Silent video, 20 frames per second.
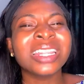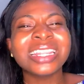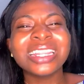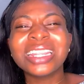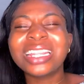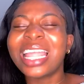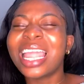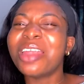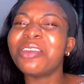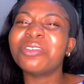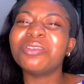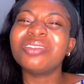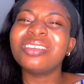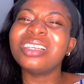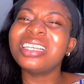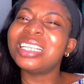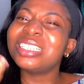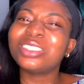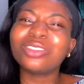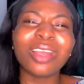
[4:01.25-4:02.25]
They
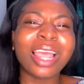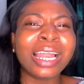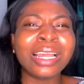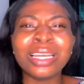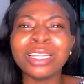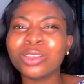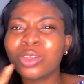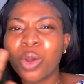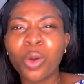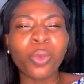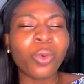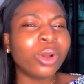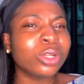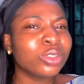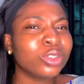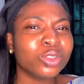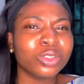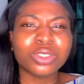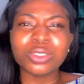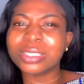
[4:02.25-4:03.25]
literally don't
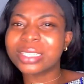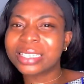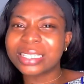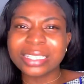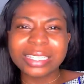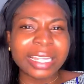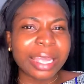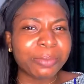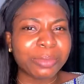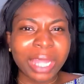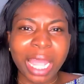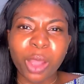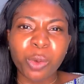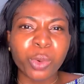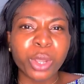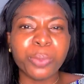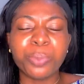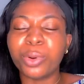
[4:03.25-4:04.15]
want you to see them that way.